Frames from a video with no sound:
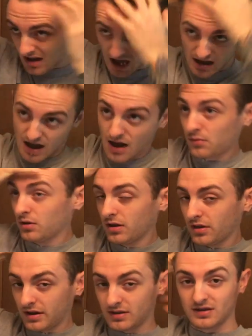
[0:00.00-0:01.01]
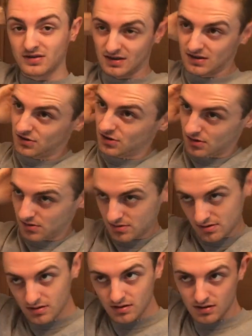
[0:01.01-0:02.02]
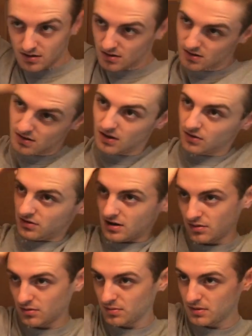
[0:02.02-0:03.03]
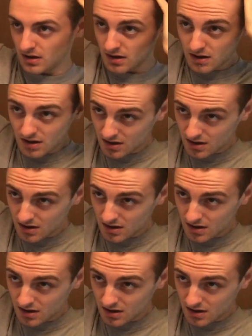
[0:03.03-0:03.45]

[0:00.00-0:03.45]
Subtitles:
I really like the scent, so that was alright with me.